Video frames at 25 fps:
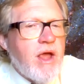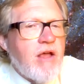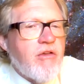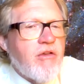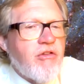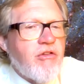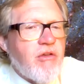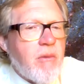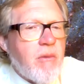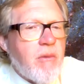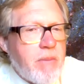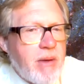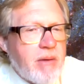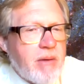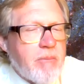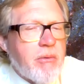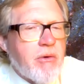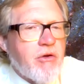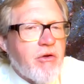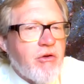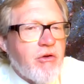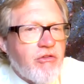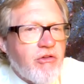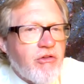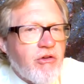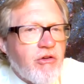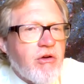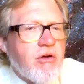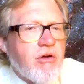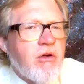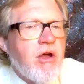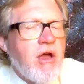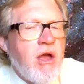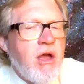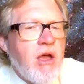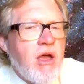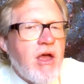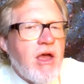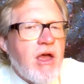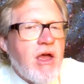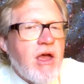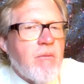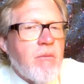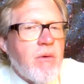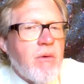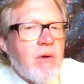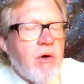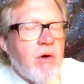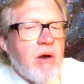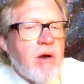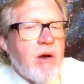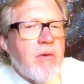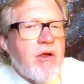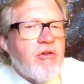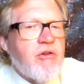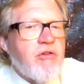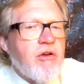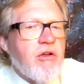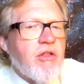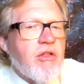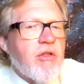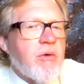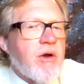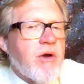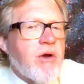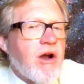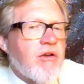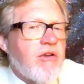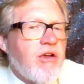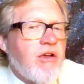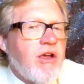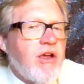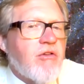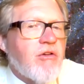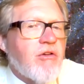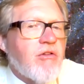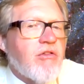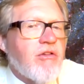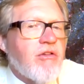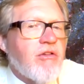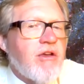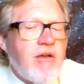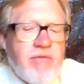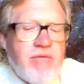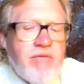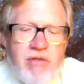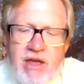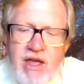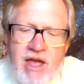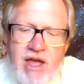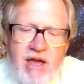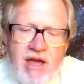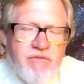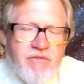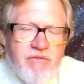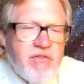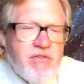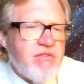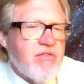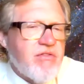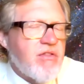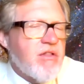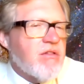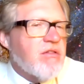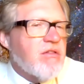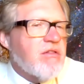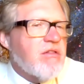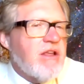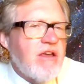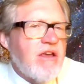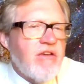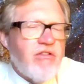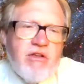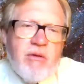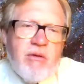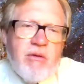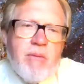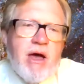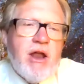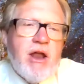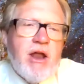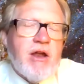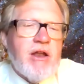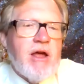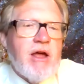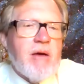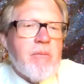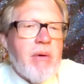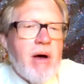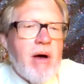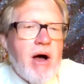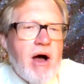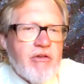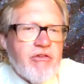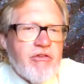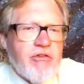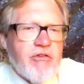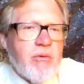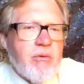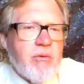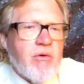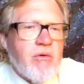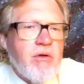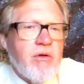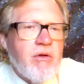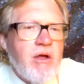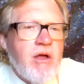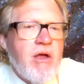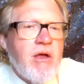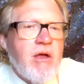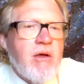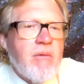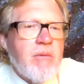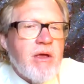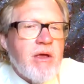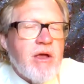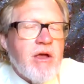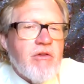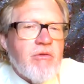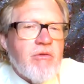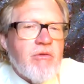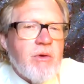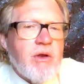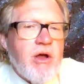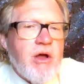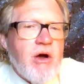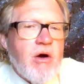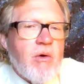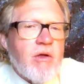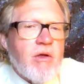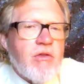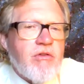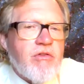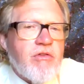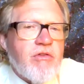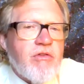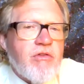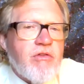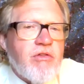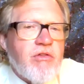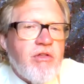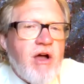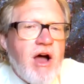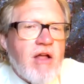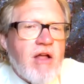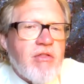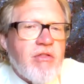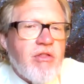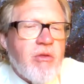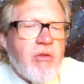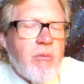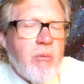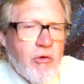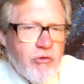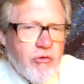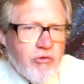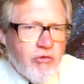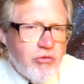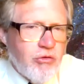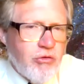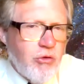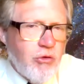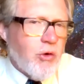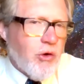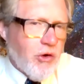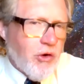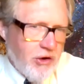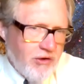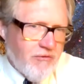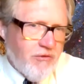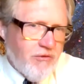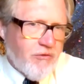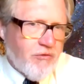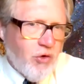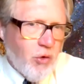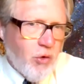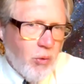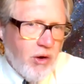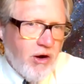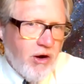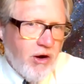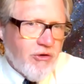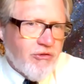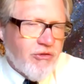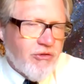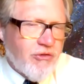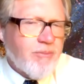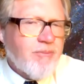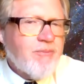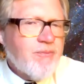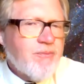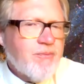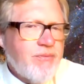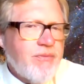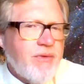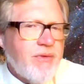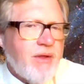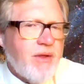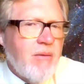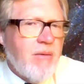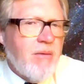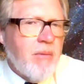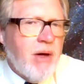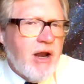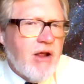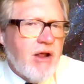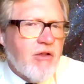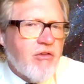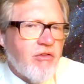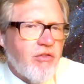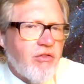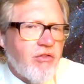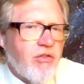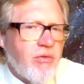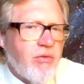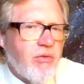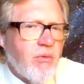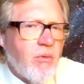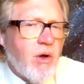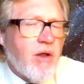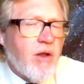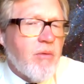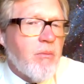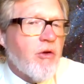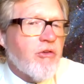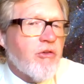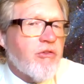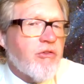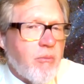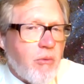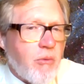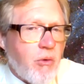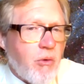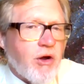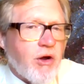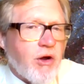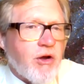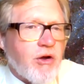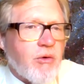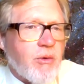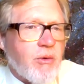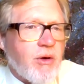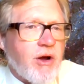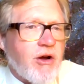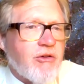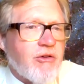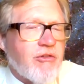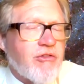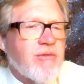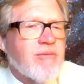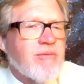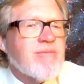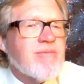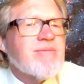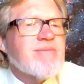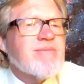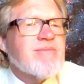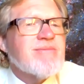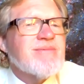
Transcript: Hays is a big producer, and we want to be sure that when our teachers leave, they have the least amount of debt possible because we know it's not the most lucrative of careers, but it's one of the most important careers.